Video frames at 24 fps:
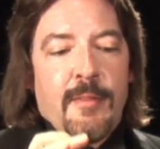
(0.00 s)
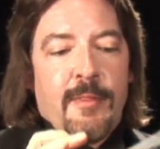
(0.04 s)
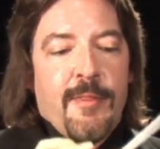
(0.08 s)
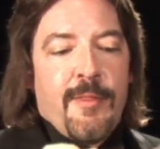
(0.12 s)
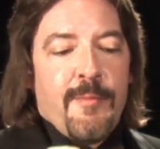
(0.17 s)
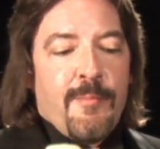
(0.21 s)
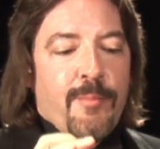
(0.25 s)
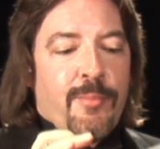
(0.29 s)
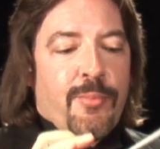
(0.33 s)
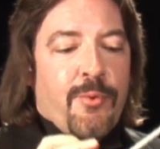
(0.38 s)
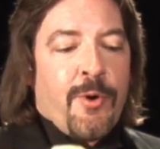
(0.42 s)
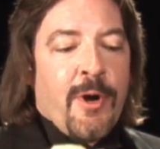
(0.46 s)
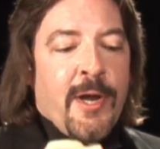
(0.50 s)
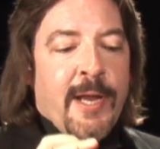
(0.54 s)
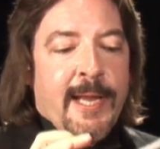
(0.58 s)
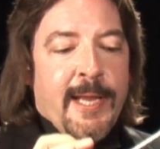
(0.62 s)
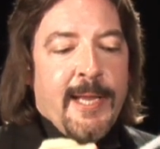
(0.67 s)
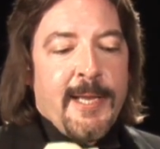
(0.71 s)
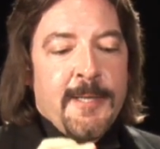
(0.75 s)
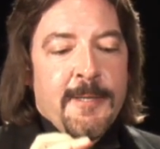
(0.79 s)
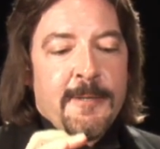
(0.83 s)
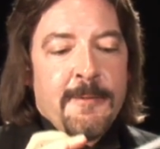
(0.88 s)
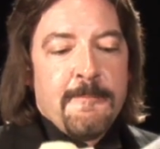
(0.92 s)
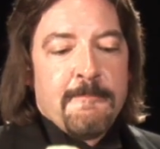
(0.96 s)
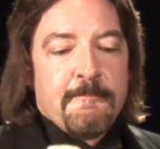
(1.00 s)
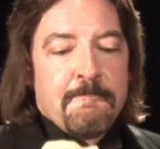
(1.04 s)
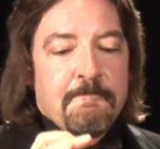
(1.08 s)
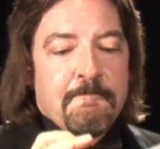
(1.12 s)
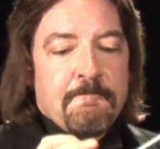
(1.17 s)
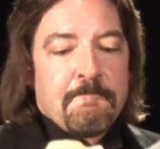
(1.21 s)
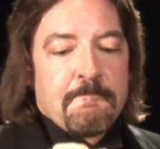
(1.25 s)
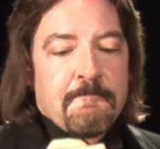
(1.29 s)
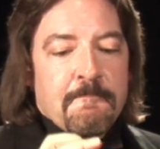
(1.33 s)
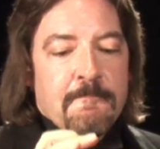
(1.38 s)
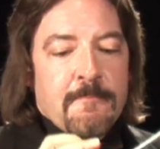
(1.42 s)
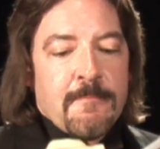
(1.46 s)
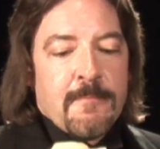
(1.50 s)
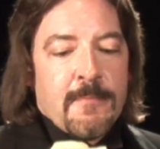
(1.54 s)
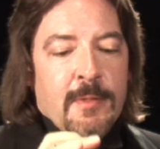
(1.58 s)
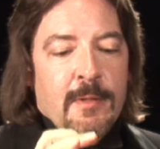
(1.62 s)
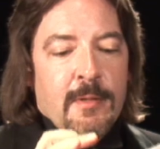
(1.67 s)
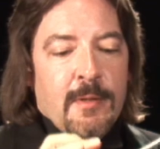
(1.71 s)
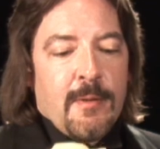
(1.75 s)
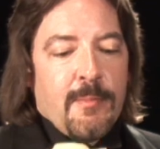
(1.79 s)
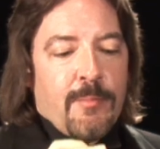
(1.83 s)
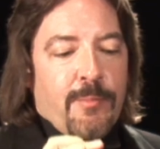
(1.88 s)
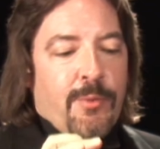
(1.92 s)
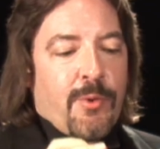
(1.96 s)
the brain
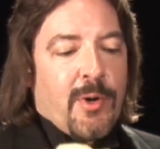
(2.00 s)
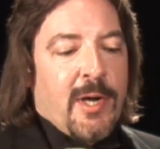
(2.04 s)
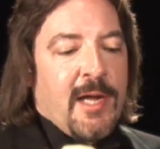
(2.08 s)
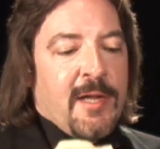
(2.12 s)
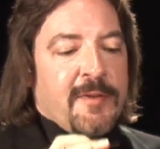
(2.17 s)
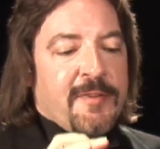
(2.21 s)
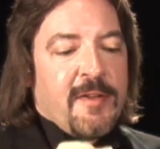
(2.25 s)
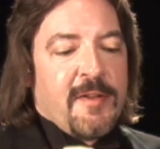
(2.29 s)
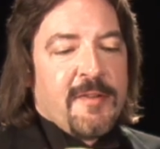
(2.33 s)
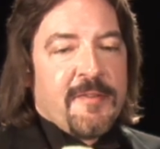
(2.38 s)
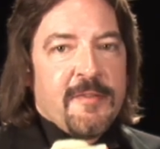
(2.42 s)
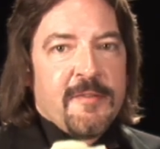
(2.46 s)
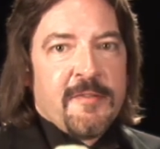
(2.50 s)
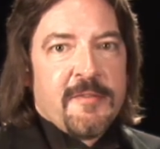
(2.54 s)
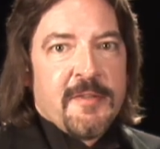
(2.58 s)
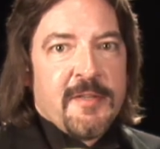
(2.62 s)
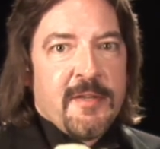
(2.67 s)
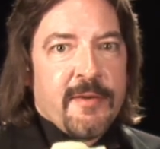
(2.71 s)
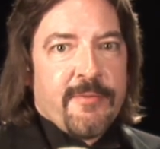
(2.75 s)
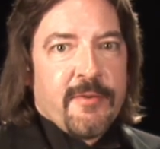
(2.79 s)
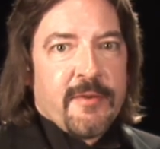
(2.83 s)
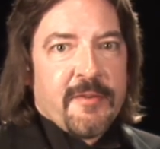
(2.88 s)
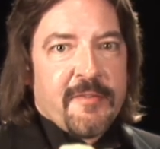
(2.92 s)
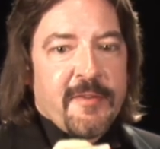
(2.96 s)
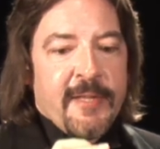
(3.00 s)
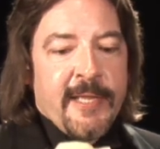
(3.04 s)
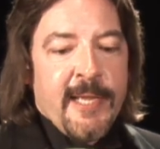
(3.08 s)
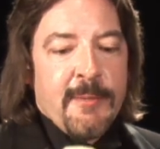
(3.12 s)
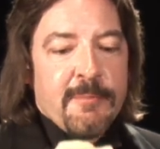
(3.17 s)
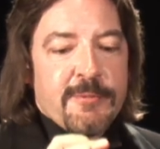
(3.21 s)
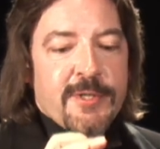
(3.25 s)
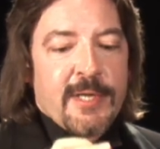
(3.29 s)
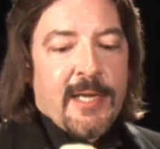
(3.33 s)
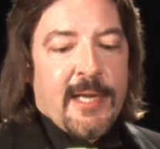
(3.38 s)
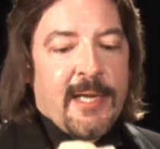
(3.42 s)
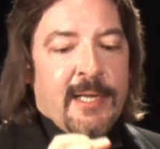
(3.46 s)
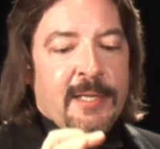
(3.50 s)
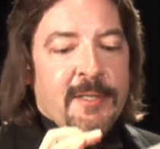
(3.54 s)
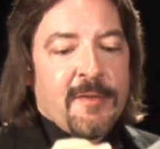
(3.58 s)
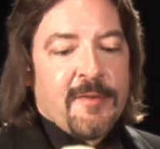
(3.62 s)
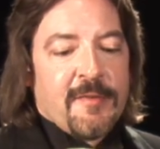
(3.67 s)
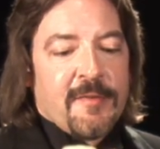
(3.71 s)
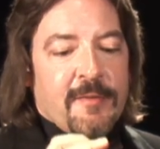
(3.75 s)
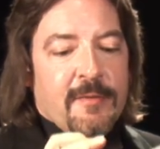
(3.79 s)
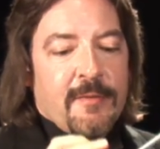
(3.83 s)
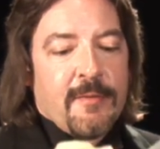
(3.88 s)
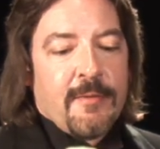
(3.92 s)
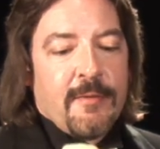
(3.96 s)
processes the different
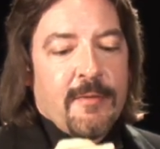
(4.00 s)
snapshots